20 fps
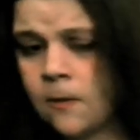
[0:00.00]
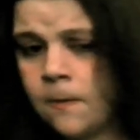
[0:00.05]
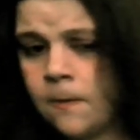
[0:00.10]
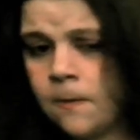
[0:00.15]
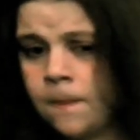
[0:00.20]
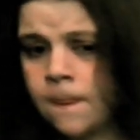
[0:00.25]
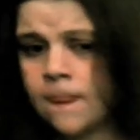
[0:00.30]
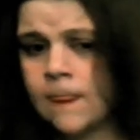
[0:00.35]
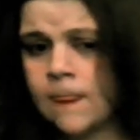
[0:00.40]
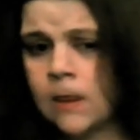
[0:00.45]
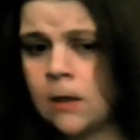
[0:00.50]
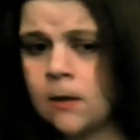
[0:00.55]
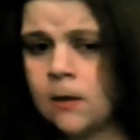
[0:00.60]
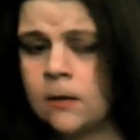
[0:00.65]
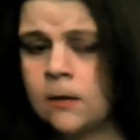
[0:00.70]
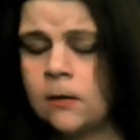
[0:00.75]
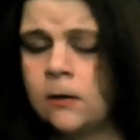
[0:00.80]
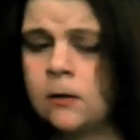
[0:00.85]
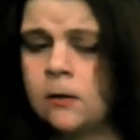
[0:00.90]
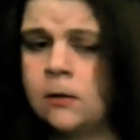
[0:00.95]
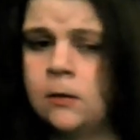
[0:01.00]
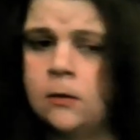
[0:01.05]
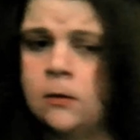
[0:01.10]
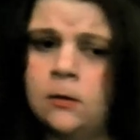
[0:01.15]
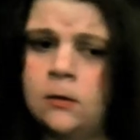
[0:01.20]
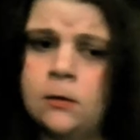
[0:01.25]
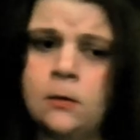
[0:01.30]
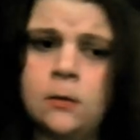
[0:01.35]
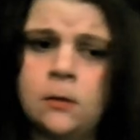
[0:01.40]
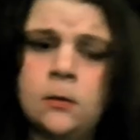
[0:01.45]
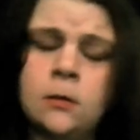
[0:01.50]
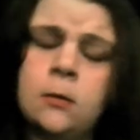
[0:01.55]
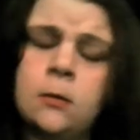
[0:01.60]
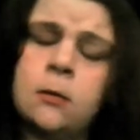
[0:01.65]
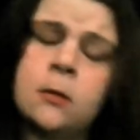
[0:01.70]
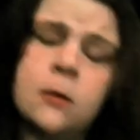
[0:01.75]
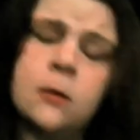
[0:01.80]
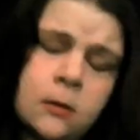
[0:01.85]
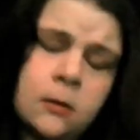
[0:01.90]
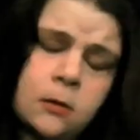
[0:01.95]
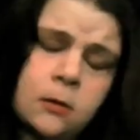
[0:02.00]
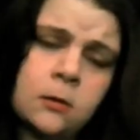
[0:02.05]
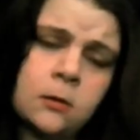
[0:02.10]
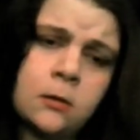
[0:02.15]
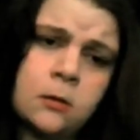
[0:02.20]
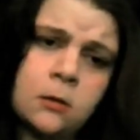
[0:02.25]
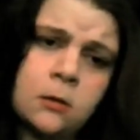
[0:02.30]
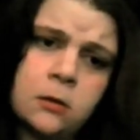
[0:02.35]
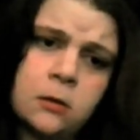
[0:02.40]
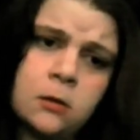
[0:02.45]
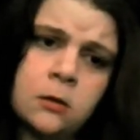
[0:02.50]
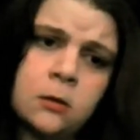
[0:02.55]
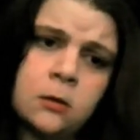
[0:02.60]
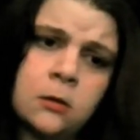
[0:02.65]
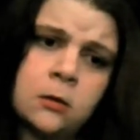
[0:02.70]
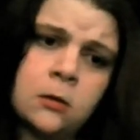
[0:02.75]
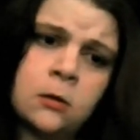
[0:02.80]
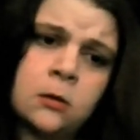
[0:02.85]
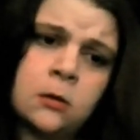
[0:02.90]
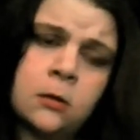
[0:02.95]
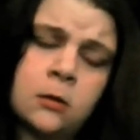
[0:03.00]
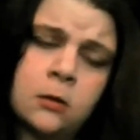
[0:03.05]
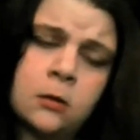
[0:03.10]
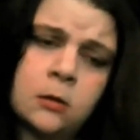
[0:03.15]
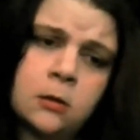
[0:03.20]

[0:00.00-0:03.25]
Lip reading: (silence)